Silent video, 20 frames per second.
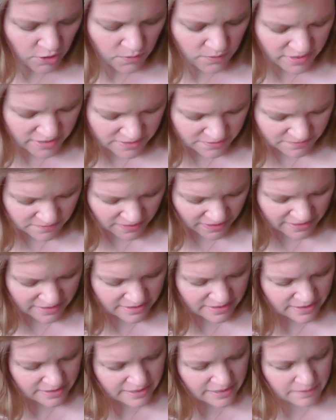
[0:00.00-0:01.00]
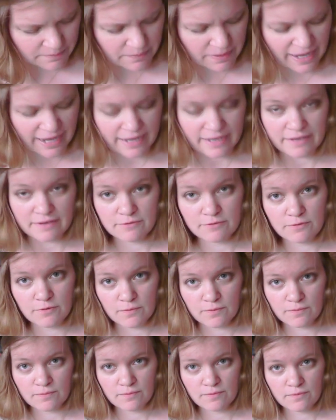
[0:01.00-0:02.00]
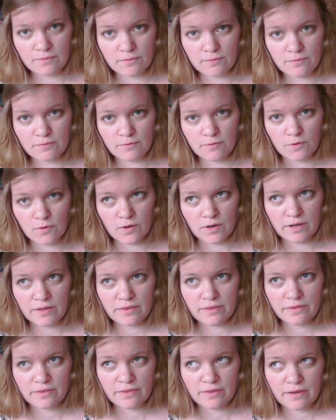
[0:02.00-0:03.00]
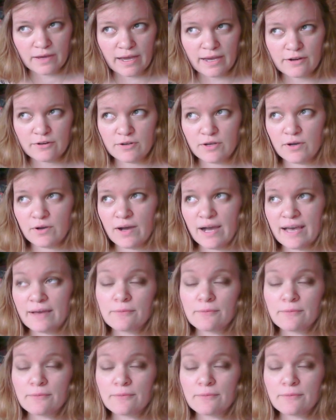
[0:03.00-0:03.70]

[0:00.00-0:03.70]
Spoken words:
always fun to knit back and forth. I don't know.